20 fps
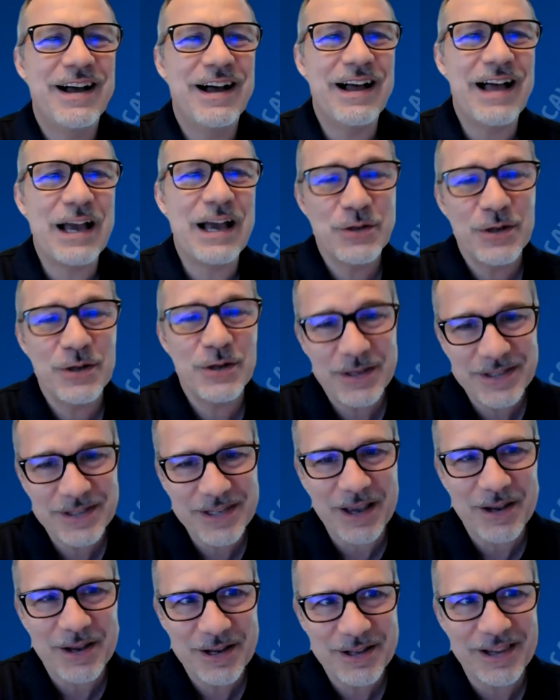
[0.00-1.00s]
Actually, the
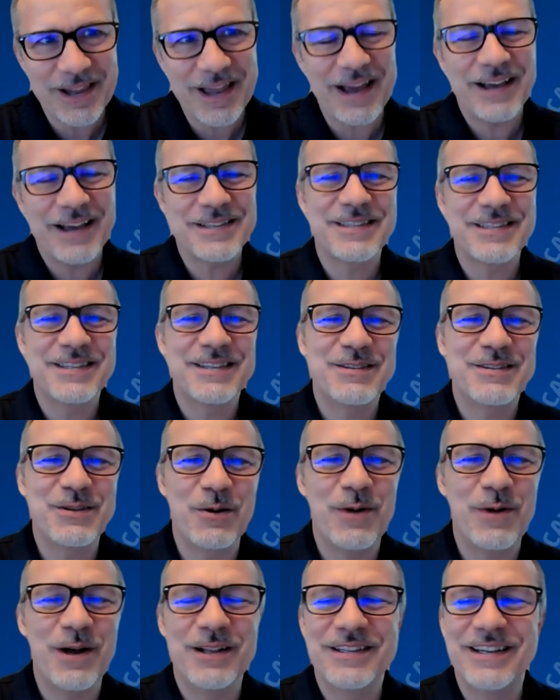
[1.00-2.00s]
second class,
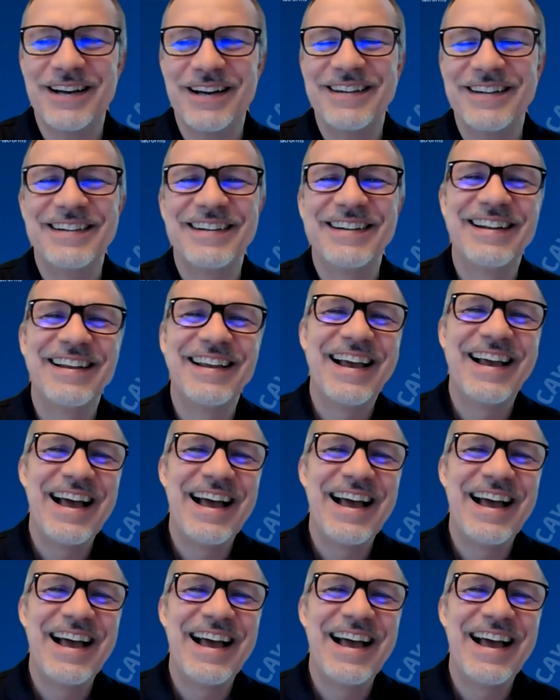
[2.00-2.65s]
so well done.